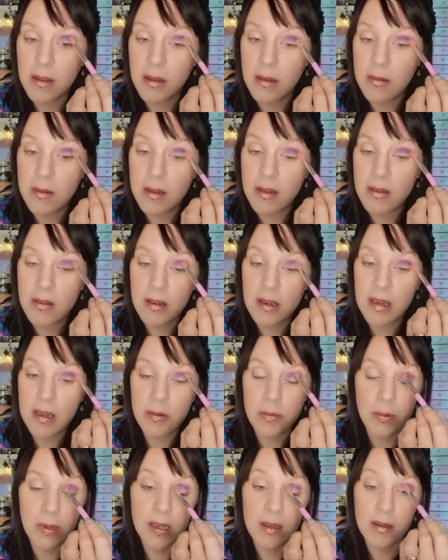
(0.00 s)
there is actually
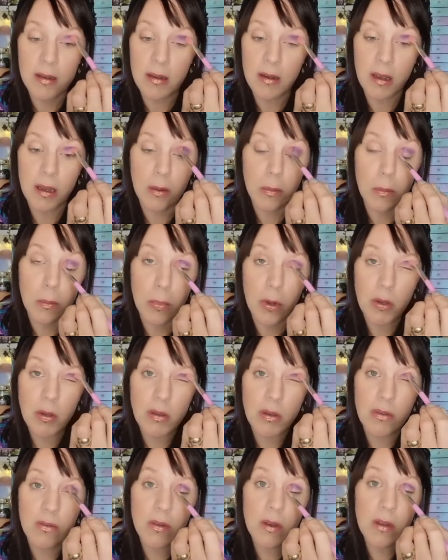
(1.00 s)
a reason like
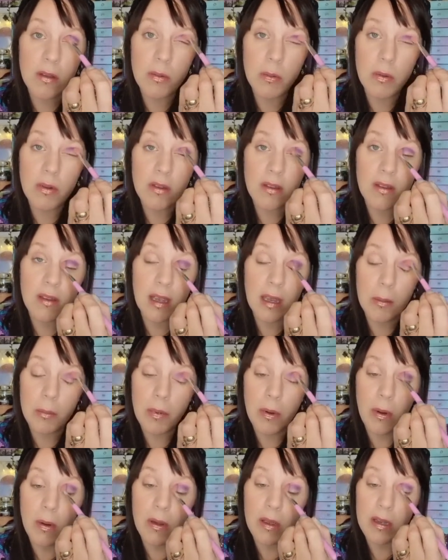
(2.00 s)
most of us want to take
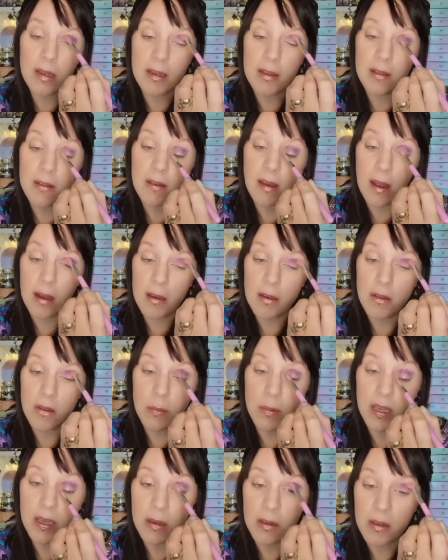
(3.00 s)
part in this
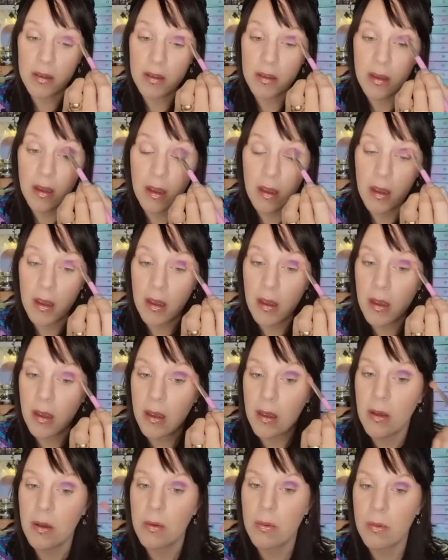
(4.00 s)
challenge, because
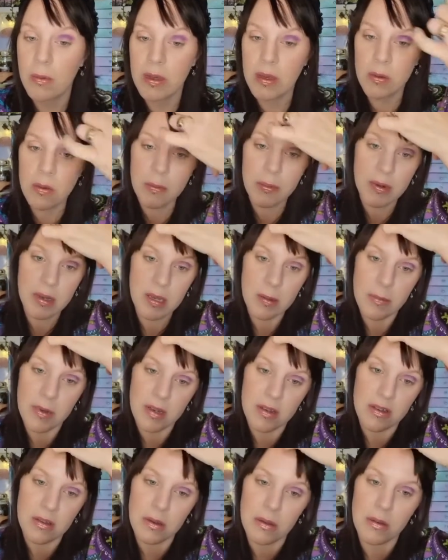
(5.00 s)
we all pretty
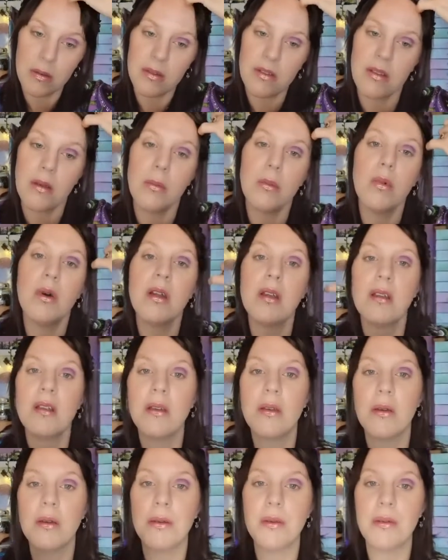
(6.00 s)
much know someone
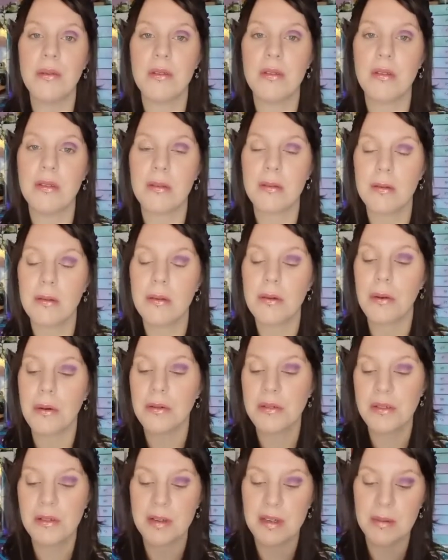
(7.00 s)
who's
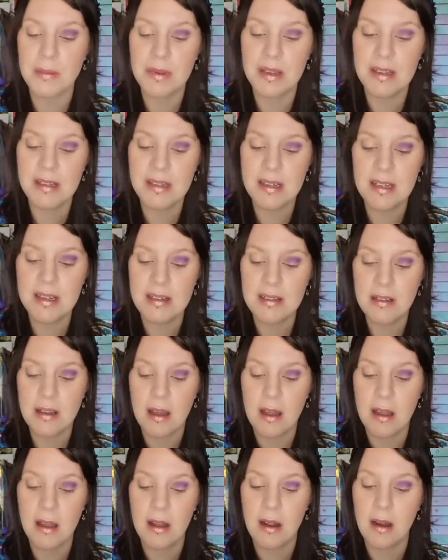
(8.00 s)
got diabetes.
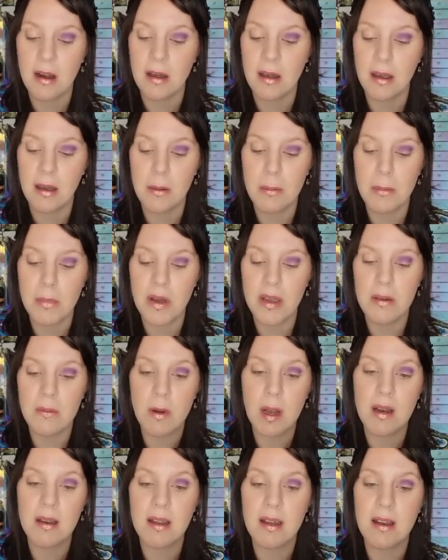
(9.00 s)
Like my
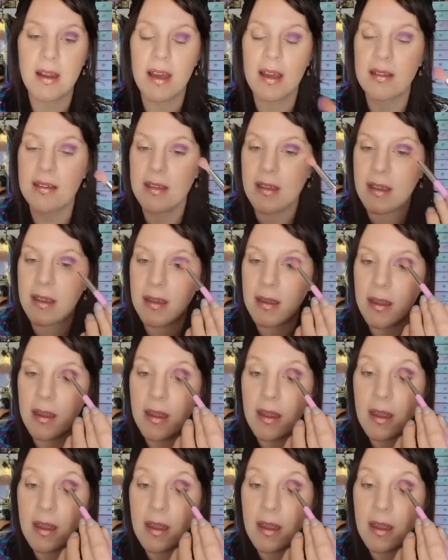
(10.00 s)
granddad has it.